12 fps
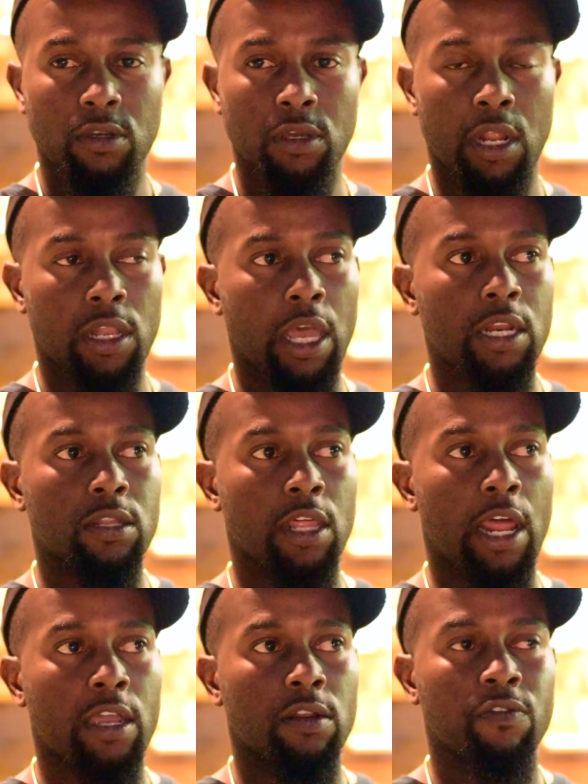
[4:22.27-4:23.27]
And I like
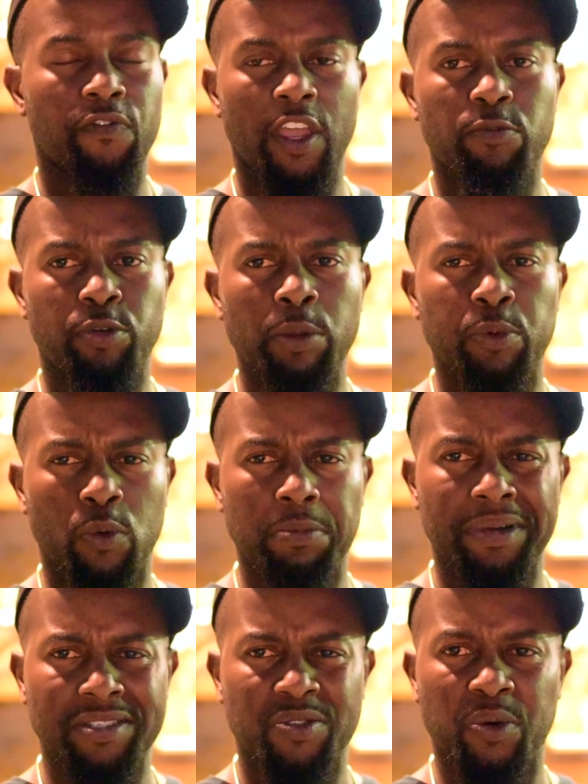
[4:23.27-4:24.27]
that I can affect people with
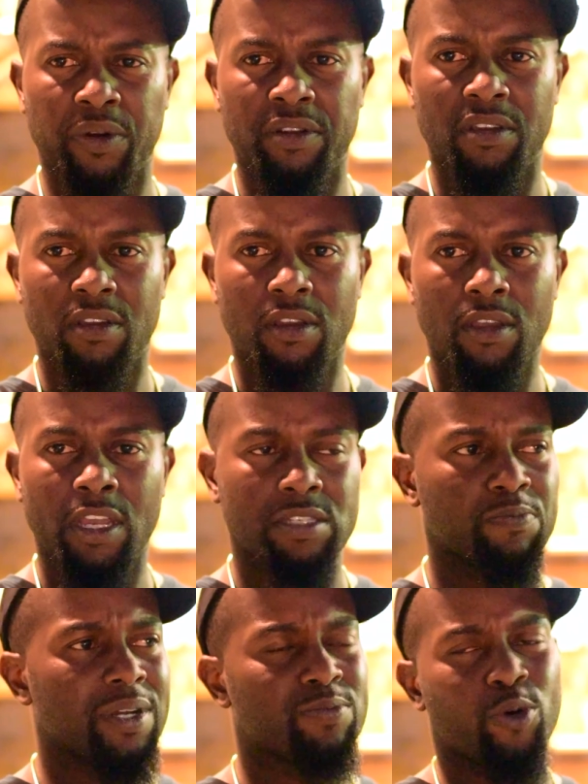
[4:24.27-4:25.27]
my story.
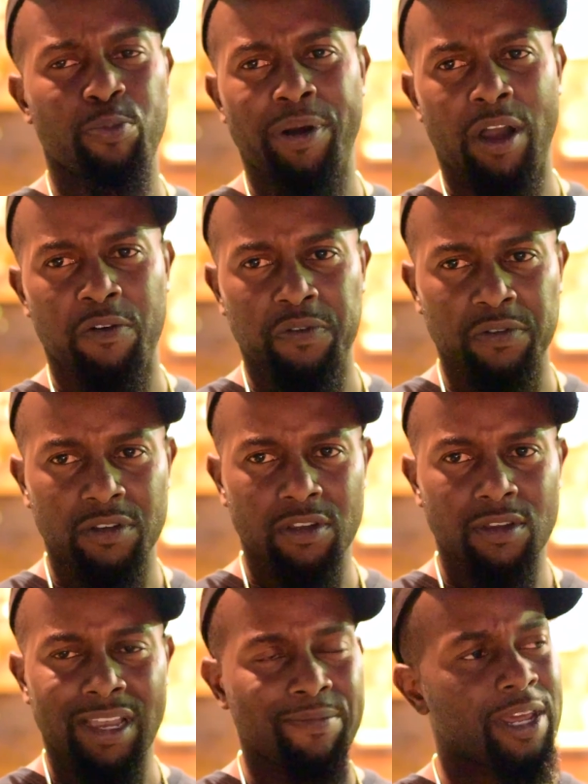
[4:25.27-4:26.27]
It's much more powerful.
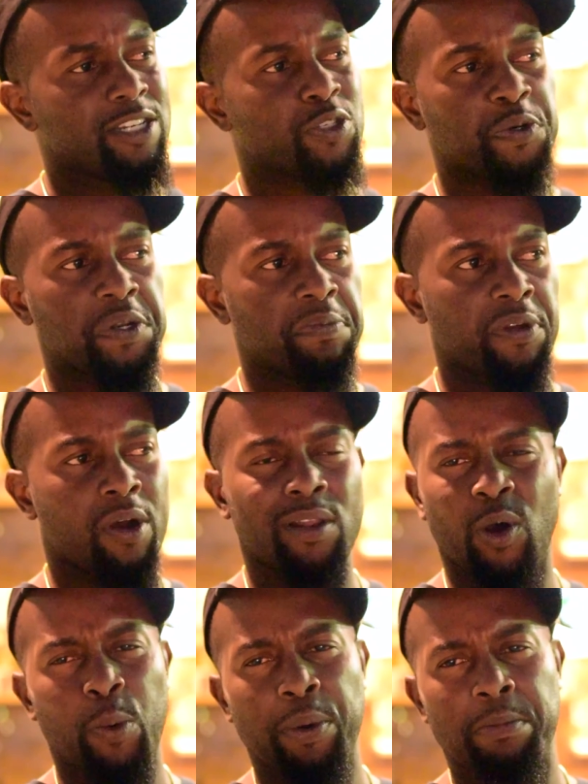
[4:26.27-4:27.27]
I'm not showing up at all
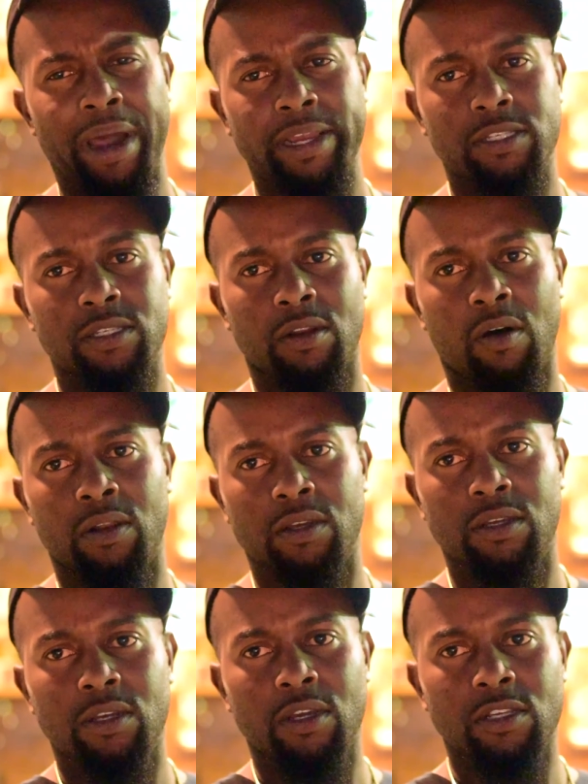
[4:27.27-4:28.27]
the open mics and all
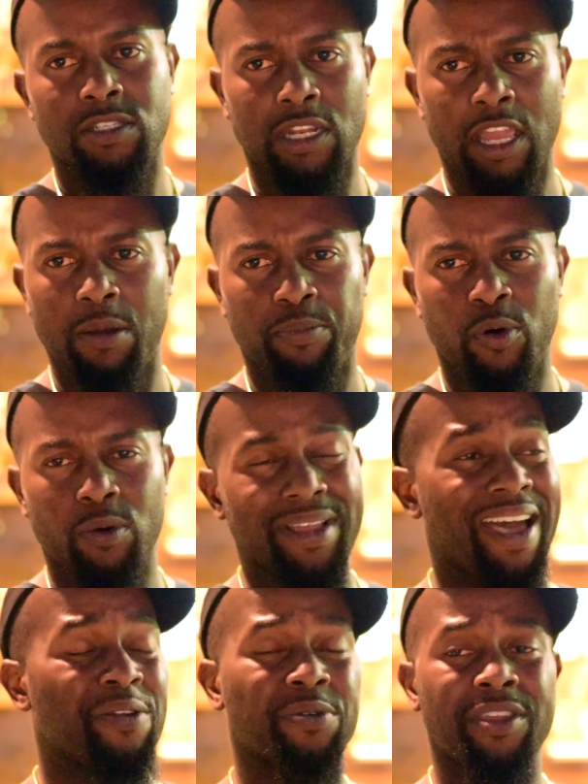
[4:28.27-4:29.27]
the slam poems.
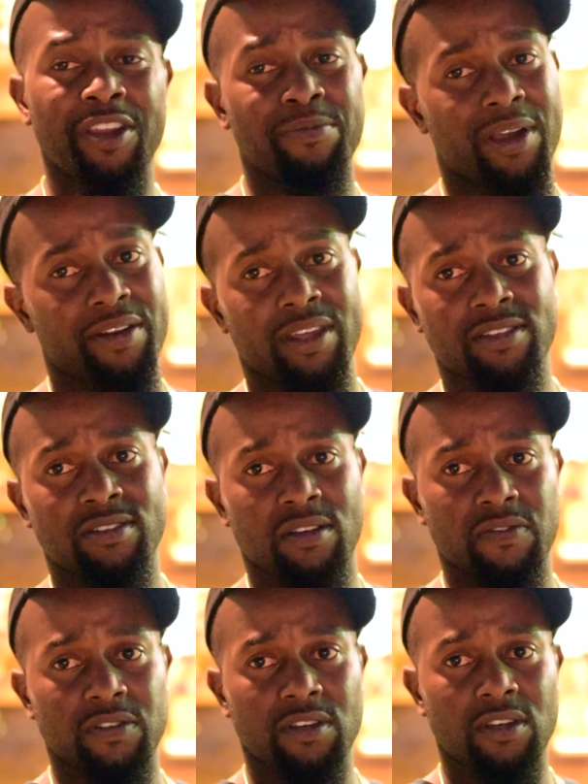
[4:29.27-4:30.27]
I don't care about that
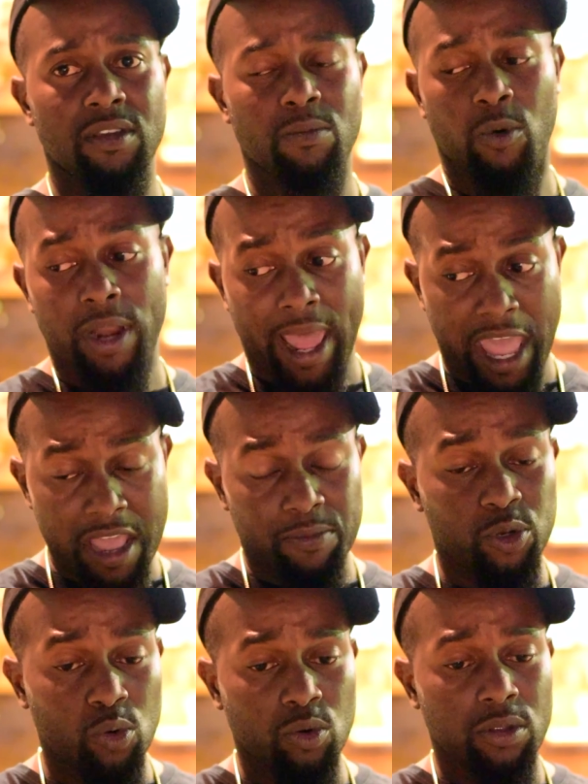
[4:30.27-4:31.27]
stuff. What I
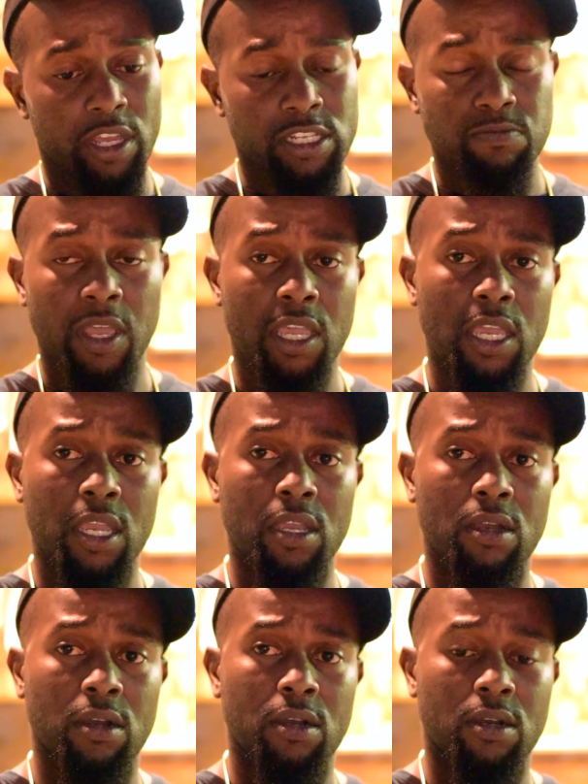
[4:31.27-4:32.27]
am doing is making
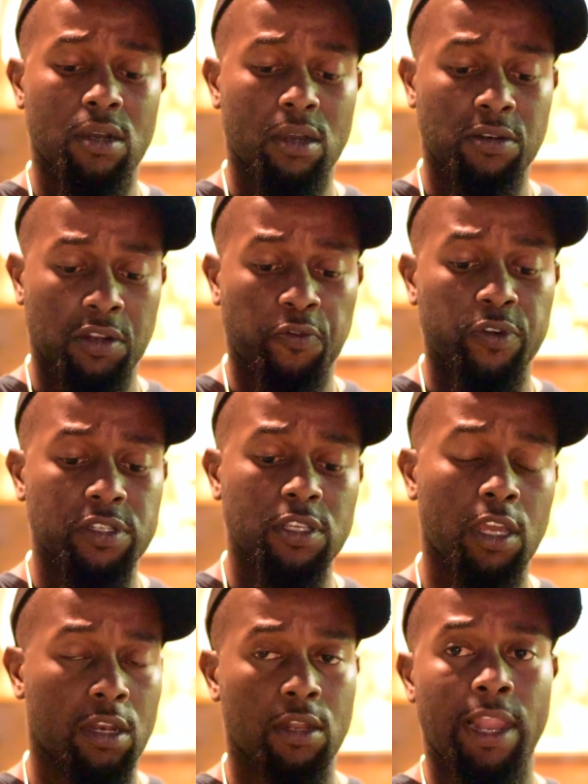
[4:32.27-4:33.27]
a difference
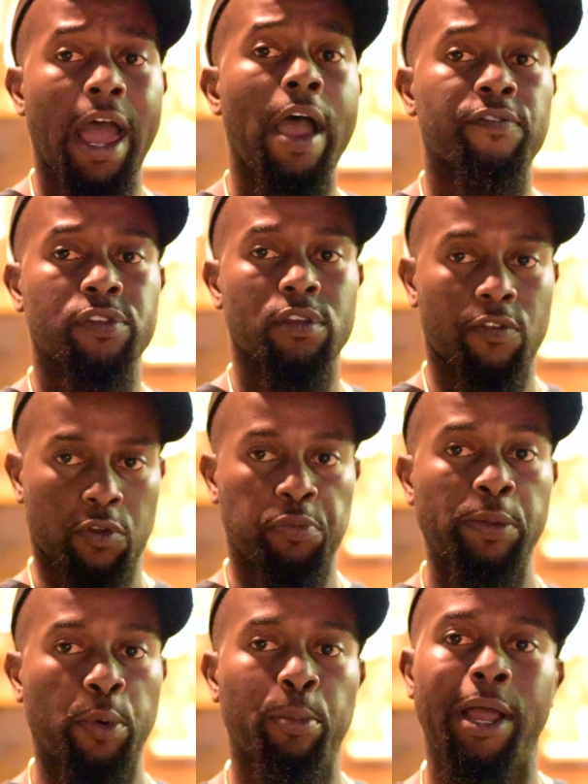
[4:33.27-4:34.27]
in the lives of the
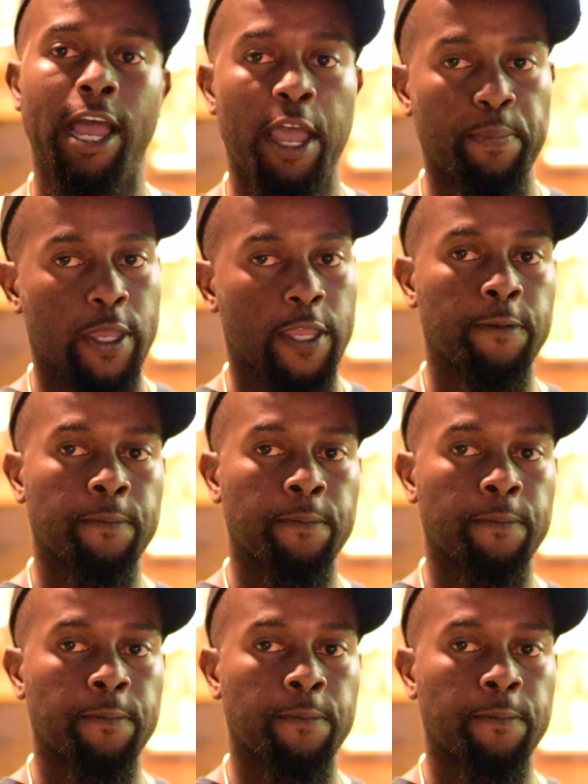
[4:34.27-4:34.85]
people behind me.